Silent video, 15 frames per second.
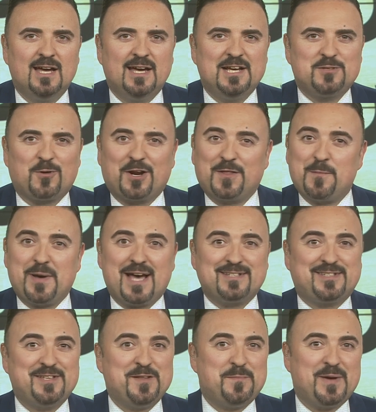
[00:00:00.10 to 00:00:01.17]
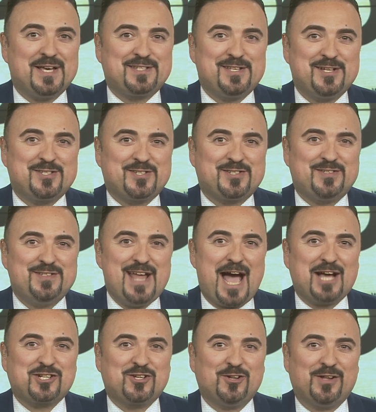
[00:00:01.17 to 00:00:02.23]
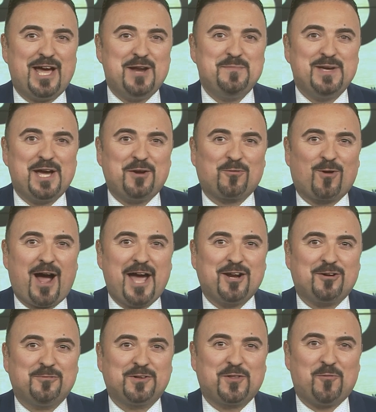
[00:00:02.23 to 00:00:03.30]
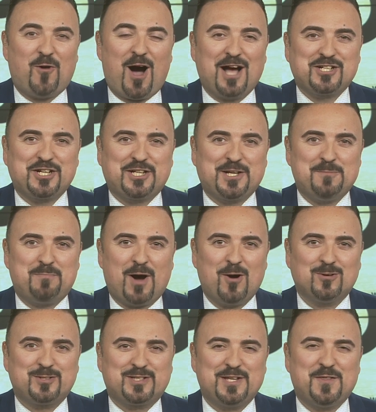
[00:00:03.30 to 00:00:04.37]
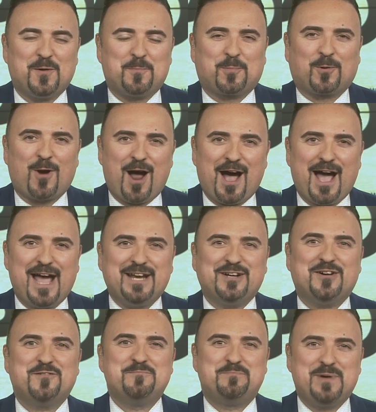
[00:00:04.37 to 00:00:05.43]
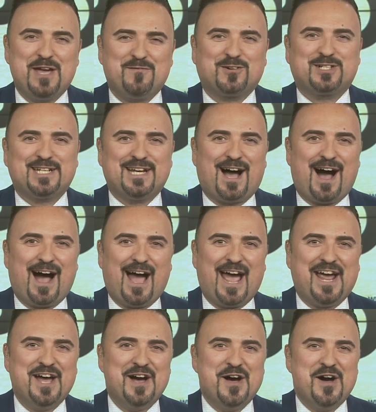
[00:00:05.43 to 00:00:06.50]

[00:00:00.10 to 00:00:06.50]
He's one of the best in the business, national NBA writer with the Washington Post and the pride of Beaverton High.